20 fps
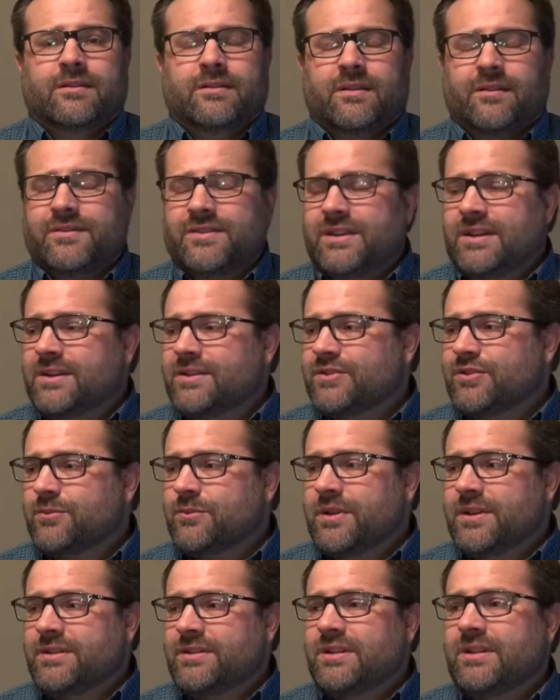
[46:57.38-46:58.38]
I've seen in so
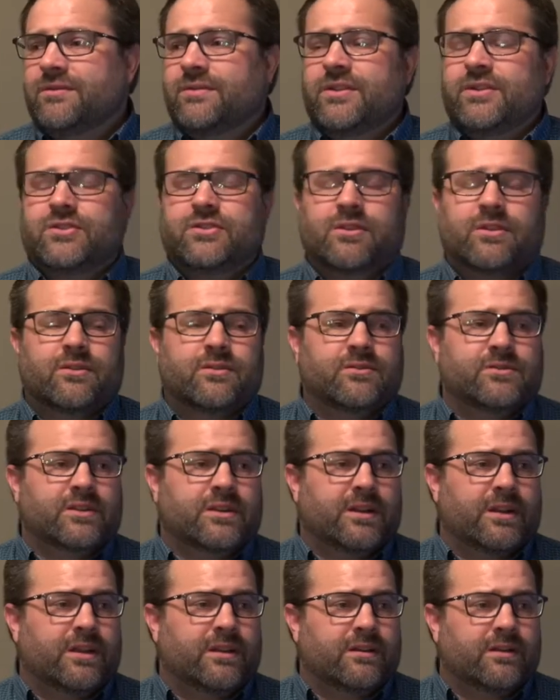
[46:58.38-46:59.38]
many TV shows
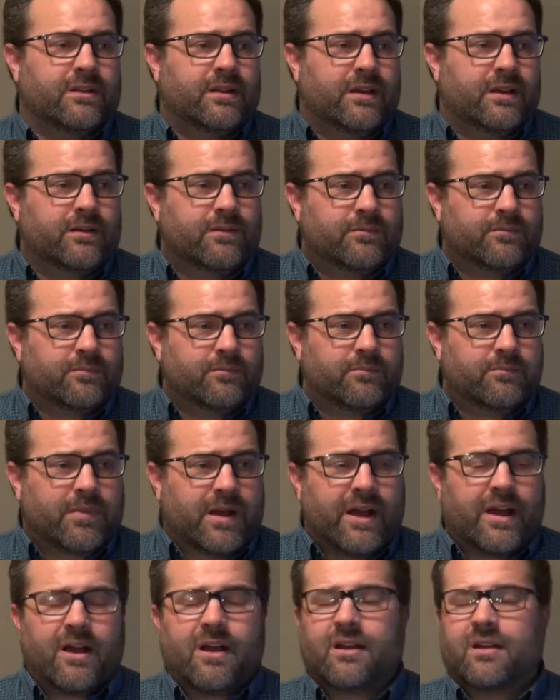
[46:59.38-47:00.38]
and
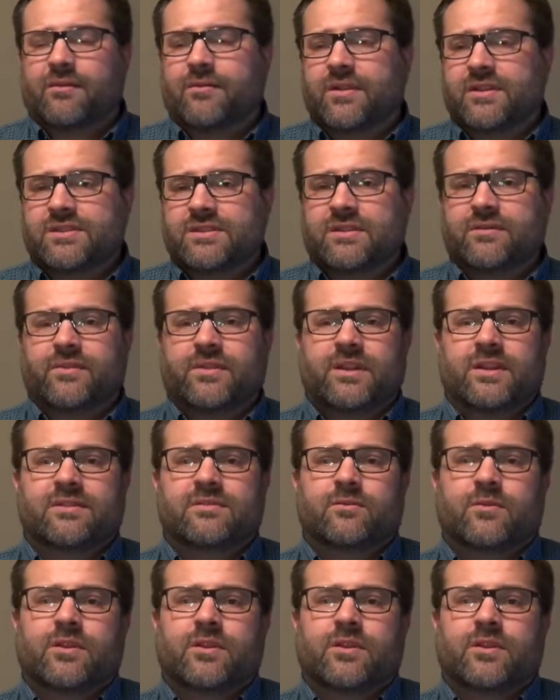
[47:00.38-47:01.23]
biographies and different things,